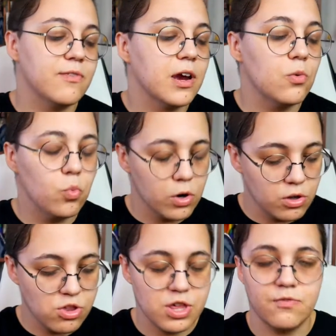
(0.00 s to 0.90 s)
very
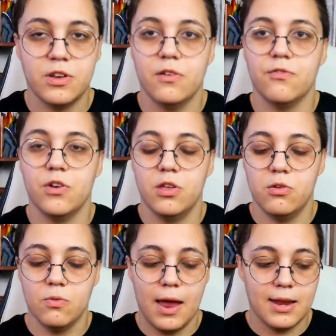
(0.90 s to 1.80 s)
world shifting for
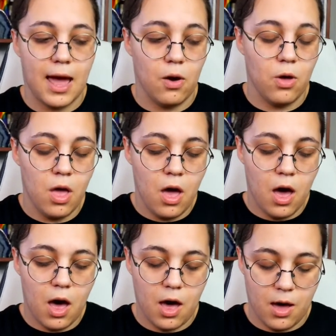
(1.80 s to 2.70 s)
you right now.
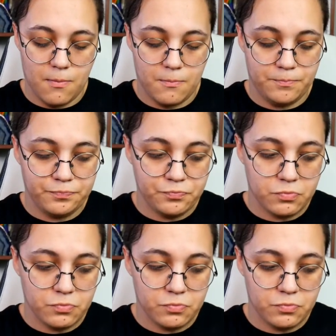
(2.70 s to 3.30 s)
Um,